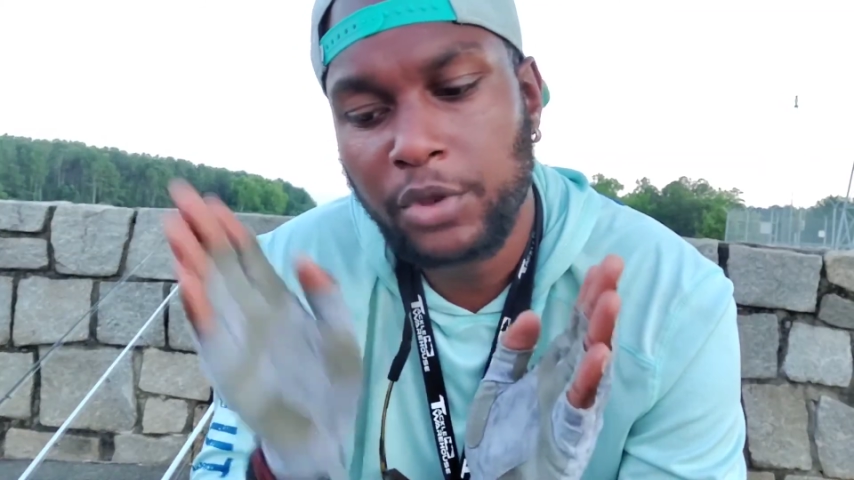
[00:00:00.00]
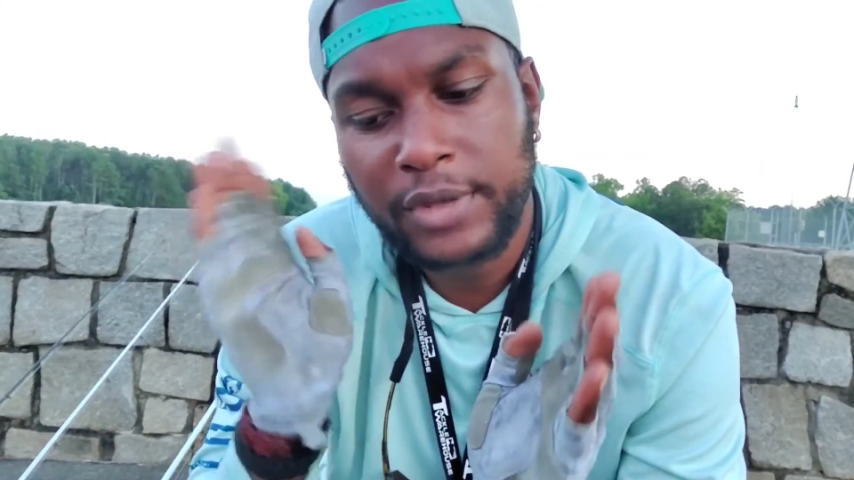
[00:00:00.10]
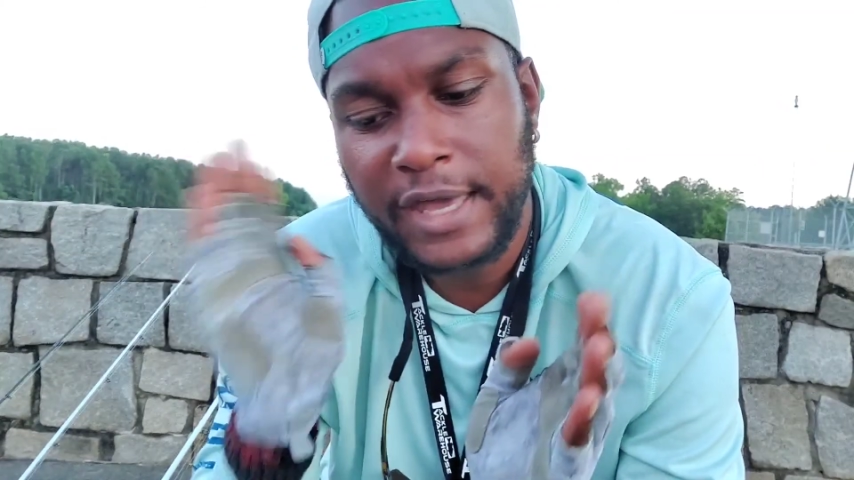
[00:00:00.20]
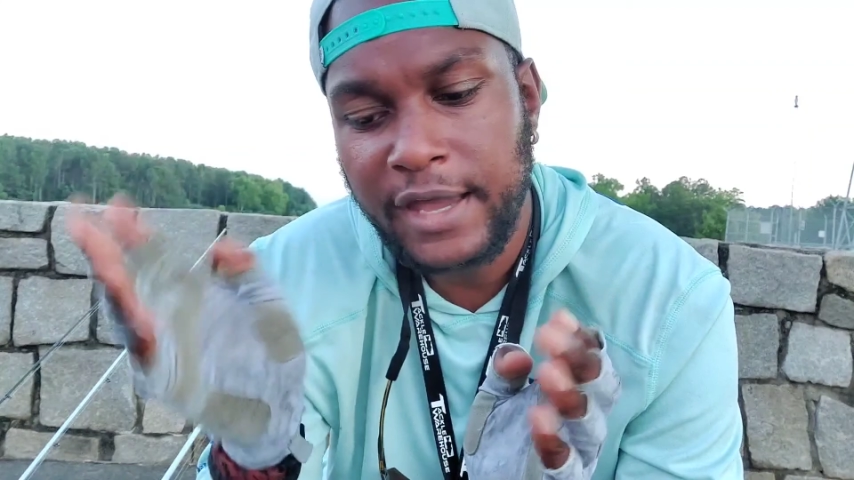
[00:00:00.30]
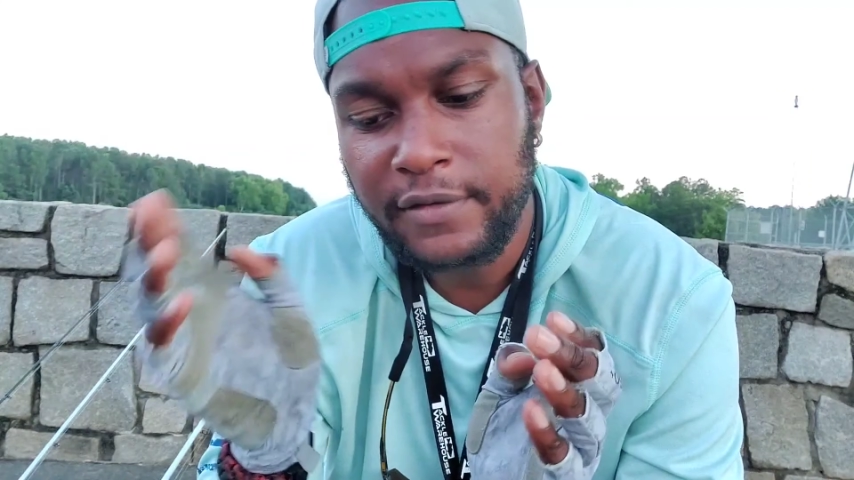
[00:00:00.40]
when
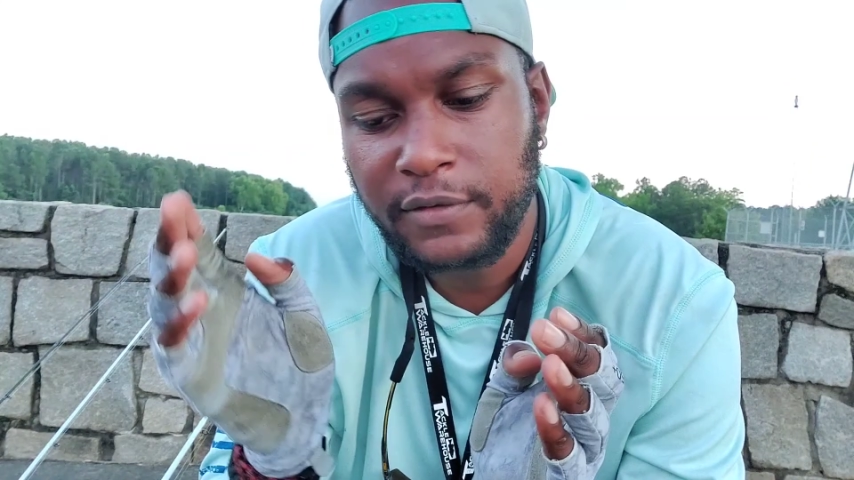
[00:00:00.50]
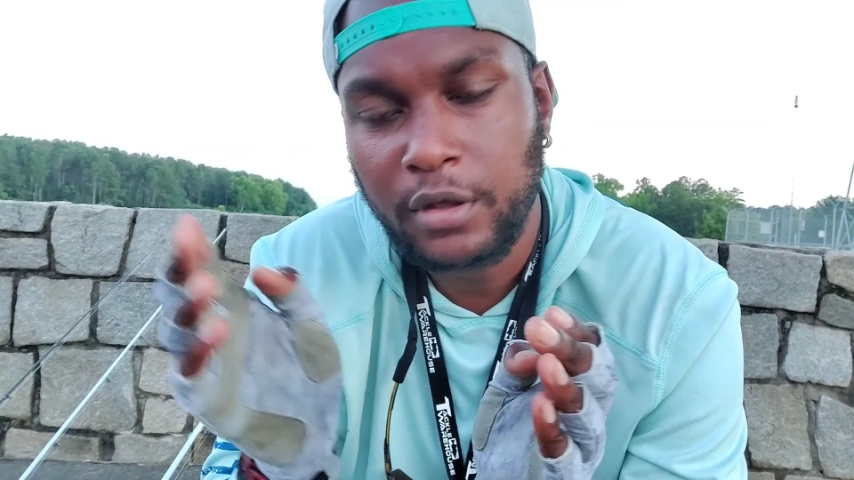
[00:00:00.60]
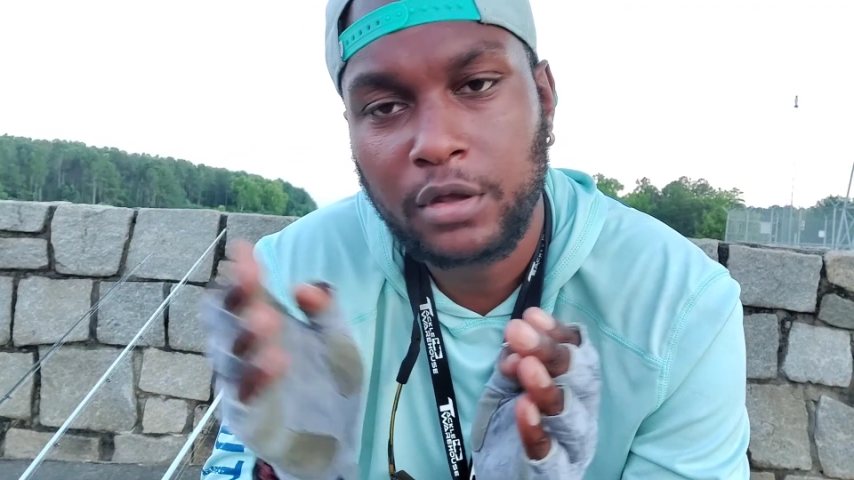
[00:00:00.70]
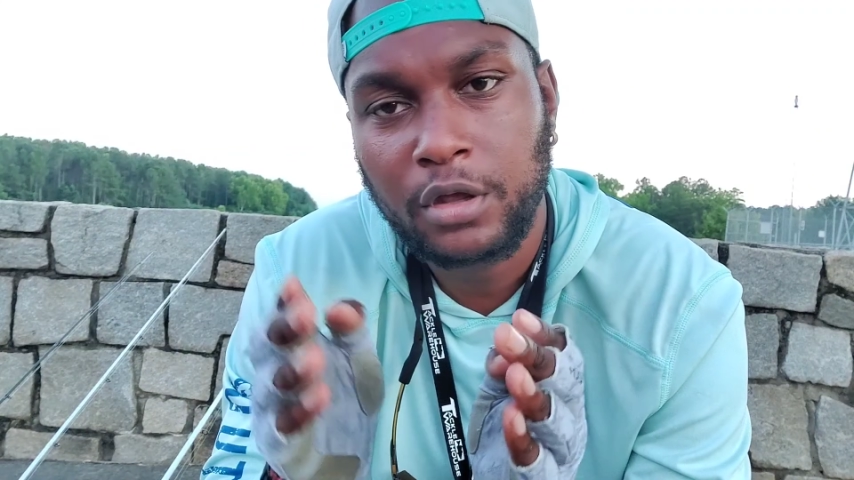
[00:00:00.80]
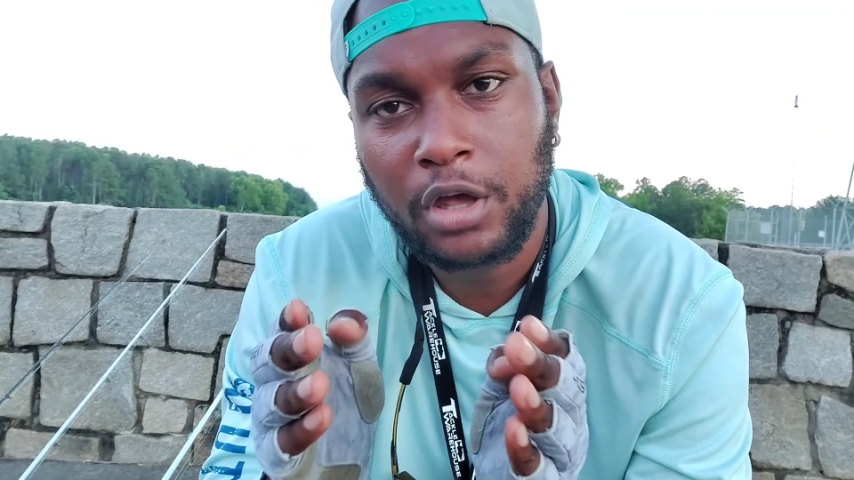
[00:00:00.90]
you cast